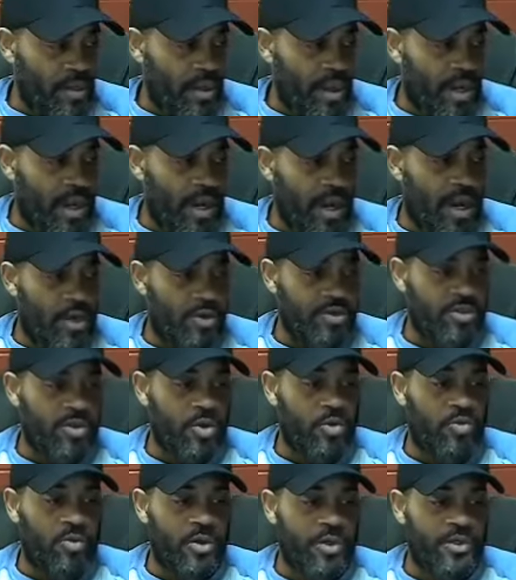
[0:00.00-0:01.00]
I
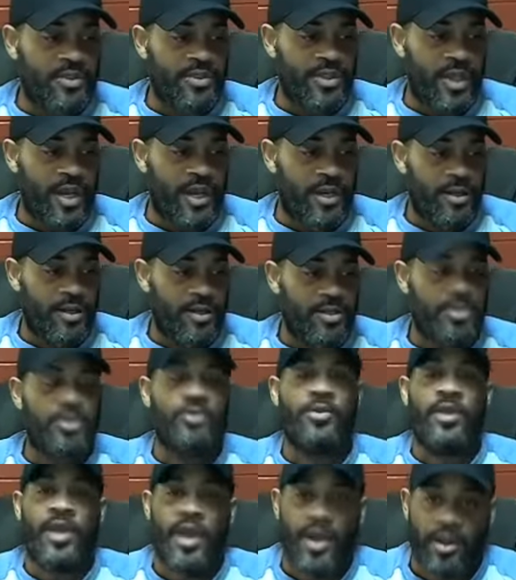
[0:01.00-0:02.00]
also want to say
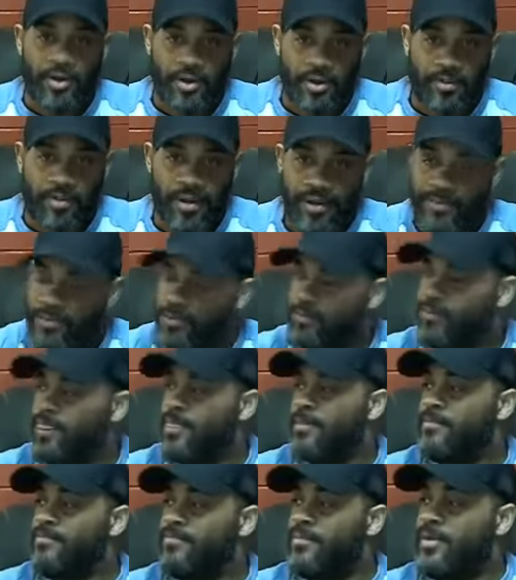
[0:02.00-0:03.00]
to the ignorant people.
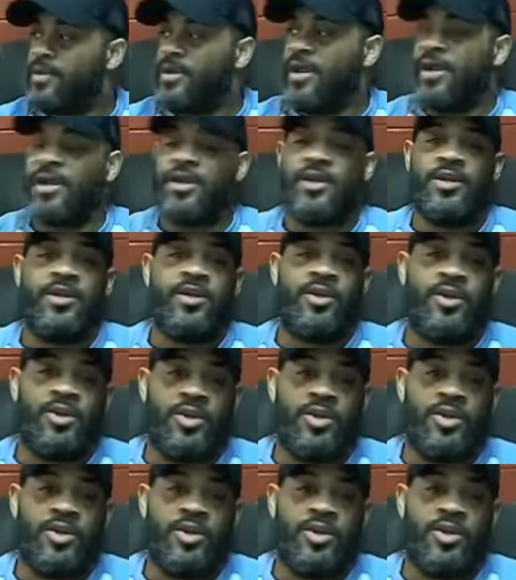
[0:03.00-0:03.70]
Now, you,